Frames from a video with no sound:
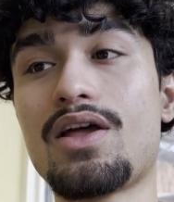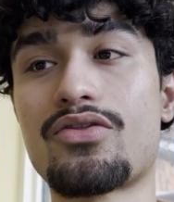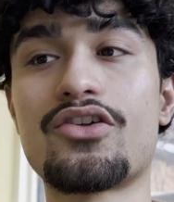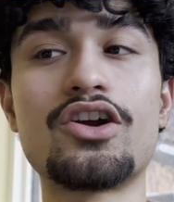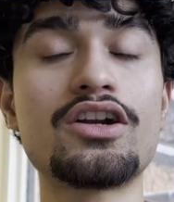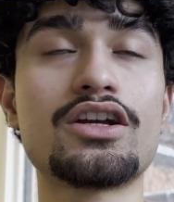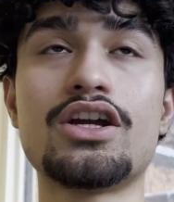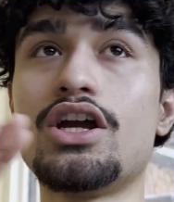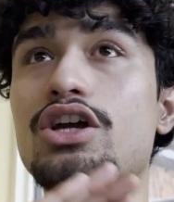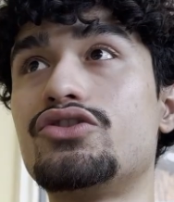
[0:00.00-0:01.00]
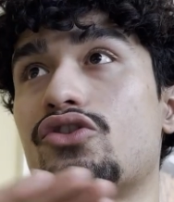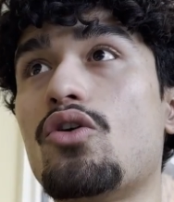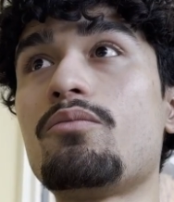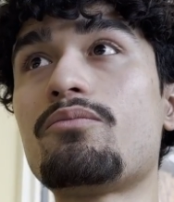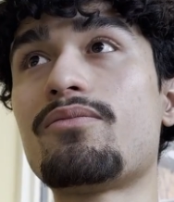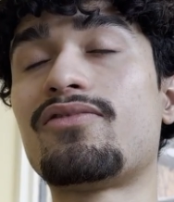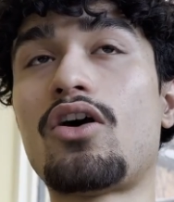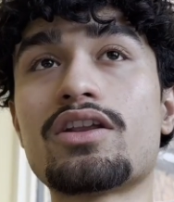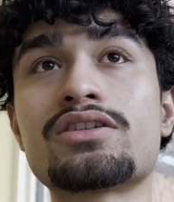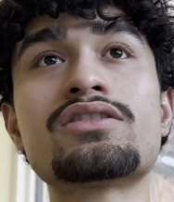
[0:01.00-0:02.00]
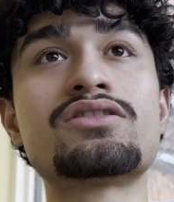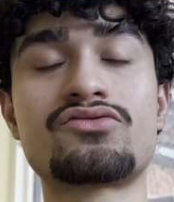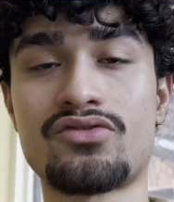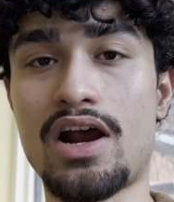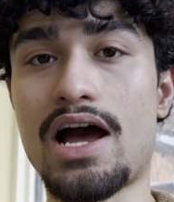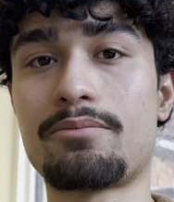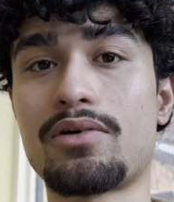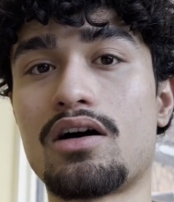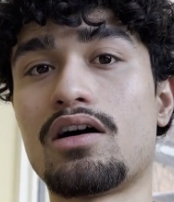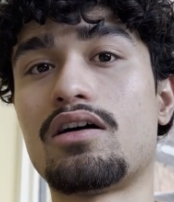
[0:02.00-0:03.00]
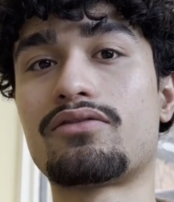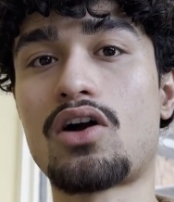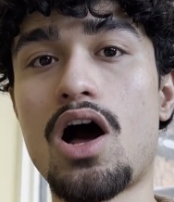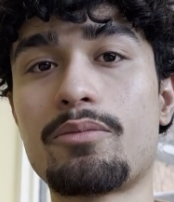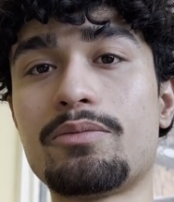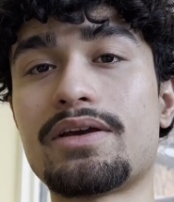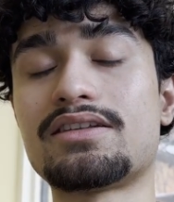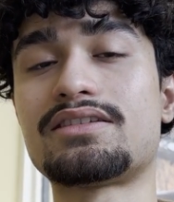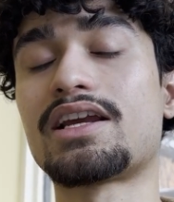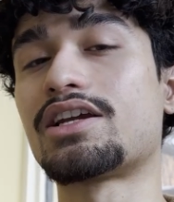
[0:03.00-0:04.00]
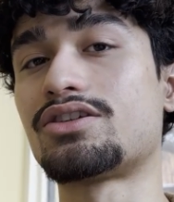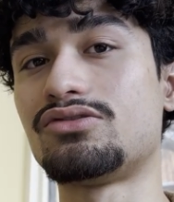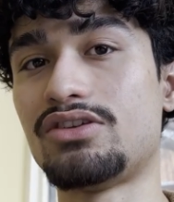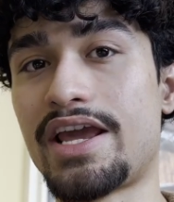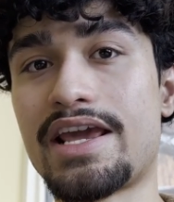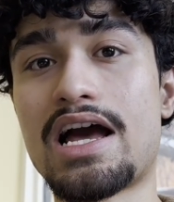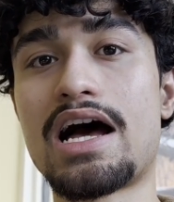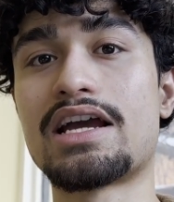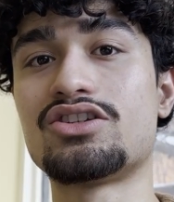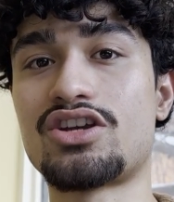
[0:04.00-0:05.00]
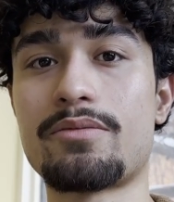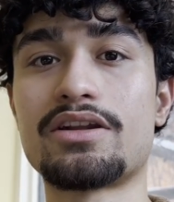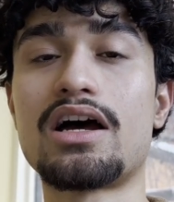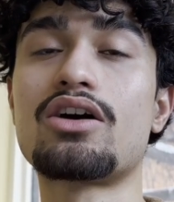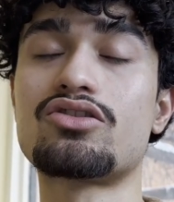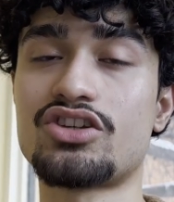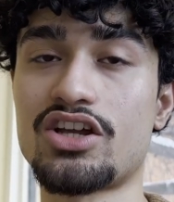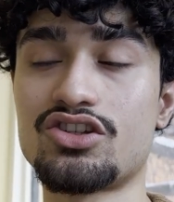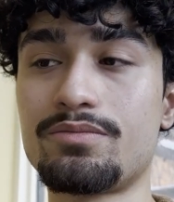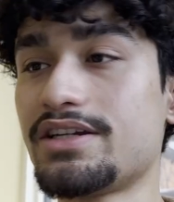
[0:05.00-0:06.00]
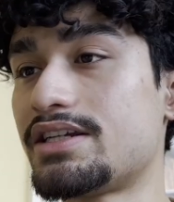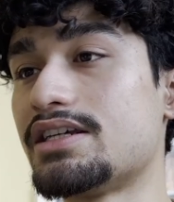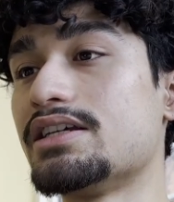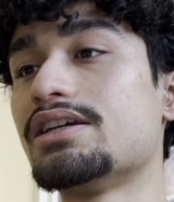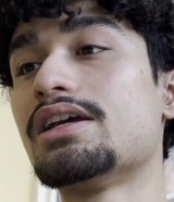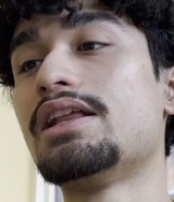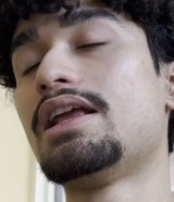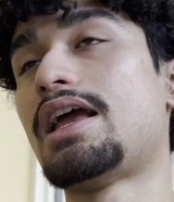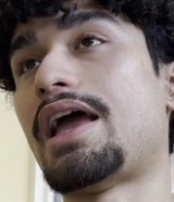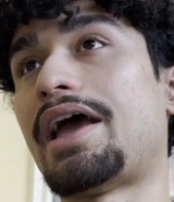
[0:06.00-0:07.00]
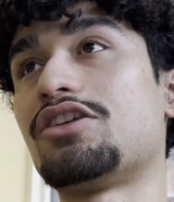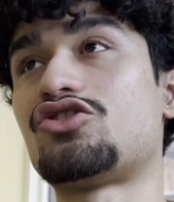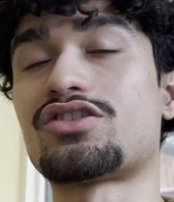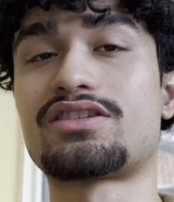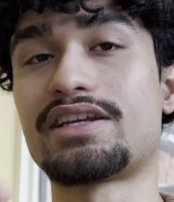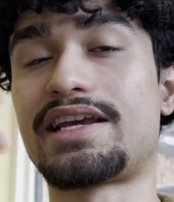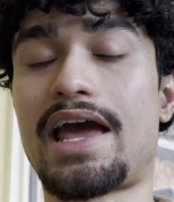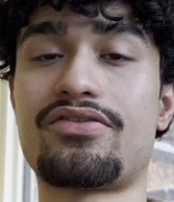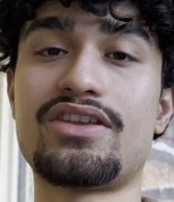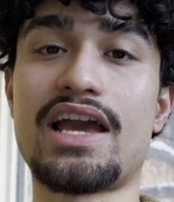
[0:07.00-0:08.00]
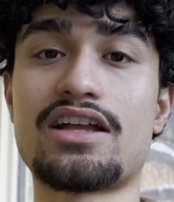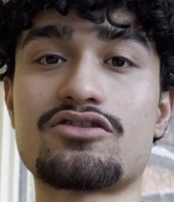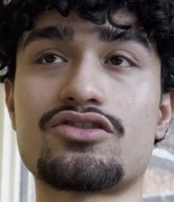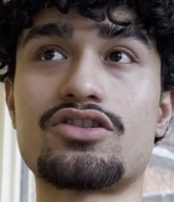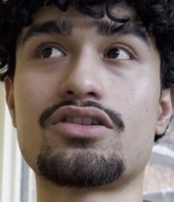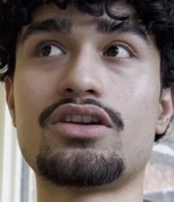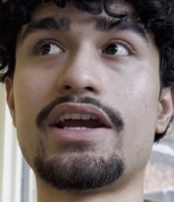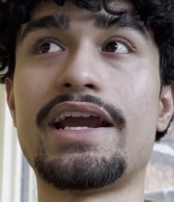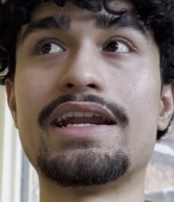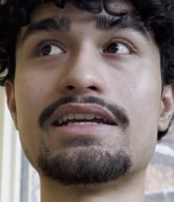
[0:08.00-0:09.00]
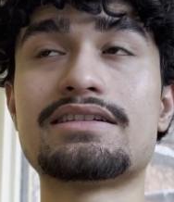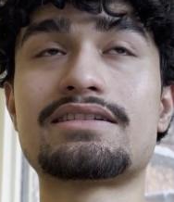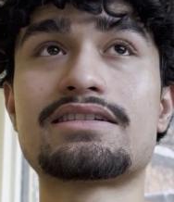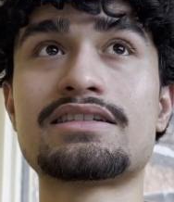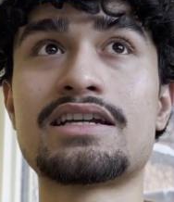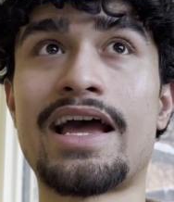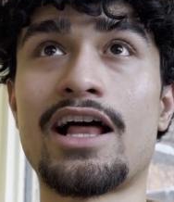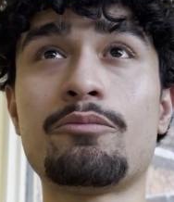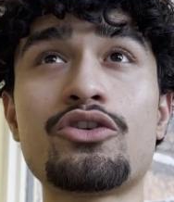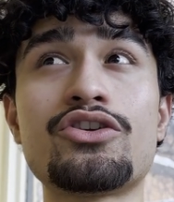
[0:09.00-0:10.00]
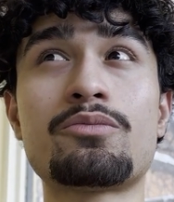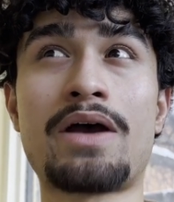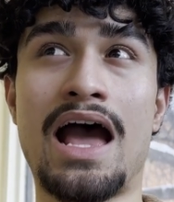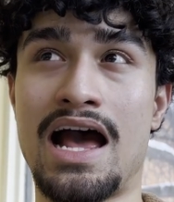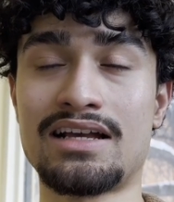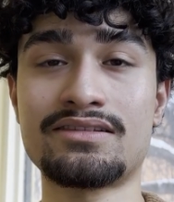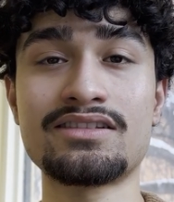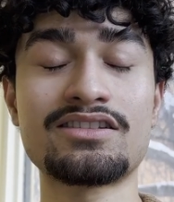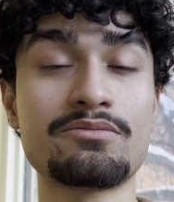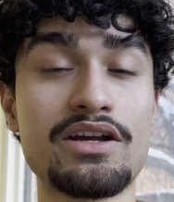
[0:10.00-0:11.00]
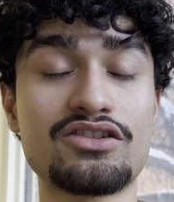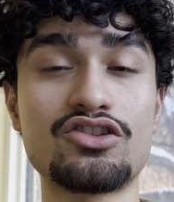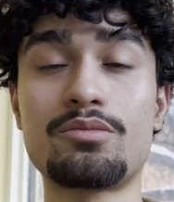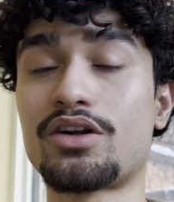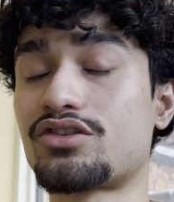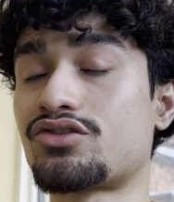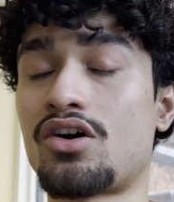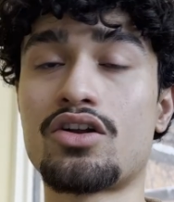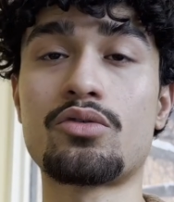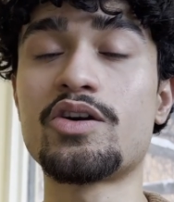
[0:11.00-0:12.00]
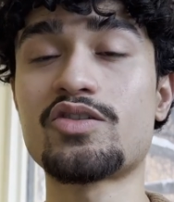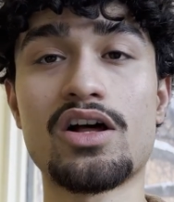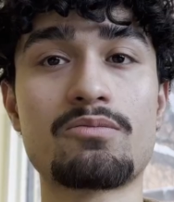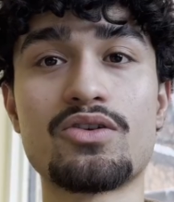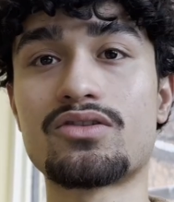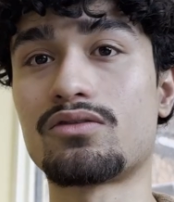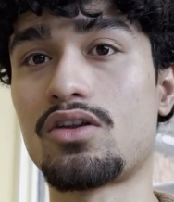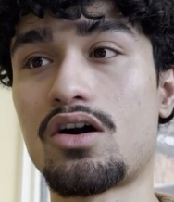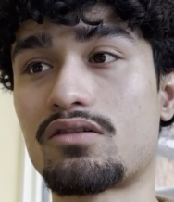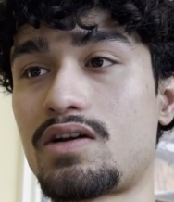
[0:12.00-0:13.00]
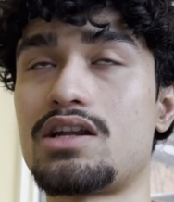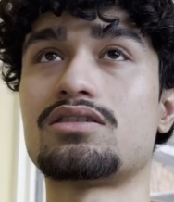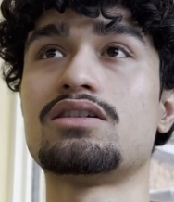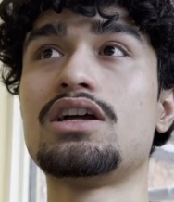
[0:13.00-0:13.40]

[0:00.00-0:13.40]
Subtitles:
Third, don't fall into the trap of copy pasting into AI, Gemini, or ChatGPT and just get the answer. It is helping you pass the semester, but it's not going to help you in the long run